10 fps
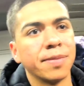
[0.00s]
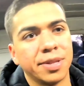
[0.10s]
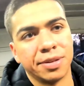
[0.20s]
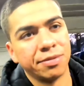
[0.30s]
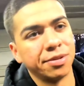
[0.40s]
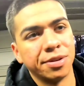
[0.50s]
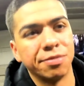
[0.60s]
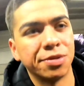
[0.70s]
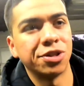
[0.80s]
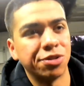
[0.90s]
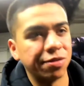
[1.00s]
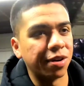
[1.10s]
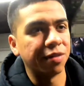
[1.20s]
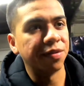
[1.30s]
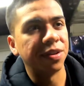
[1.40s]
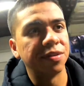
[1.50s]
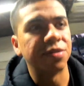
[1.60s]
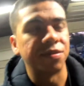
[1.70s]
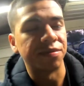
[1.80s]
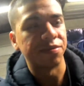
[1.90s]
And, you know we can shoot car
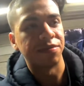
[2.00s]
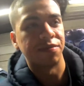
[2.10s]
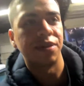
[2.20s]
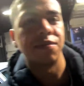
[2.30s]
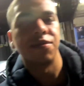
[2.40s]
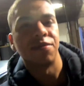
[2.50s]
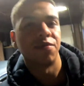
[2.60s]
videos or whatever